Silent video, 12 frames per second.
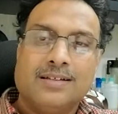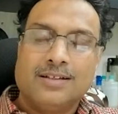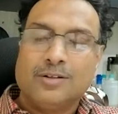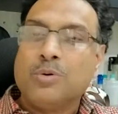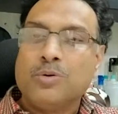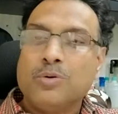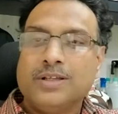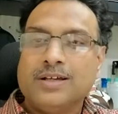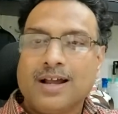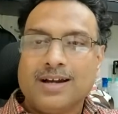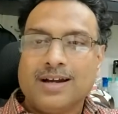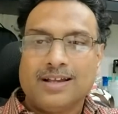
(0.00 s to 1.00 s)
remove the
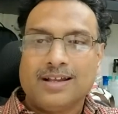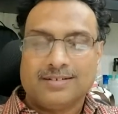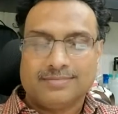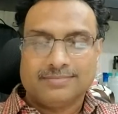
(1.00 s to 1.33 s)
RNA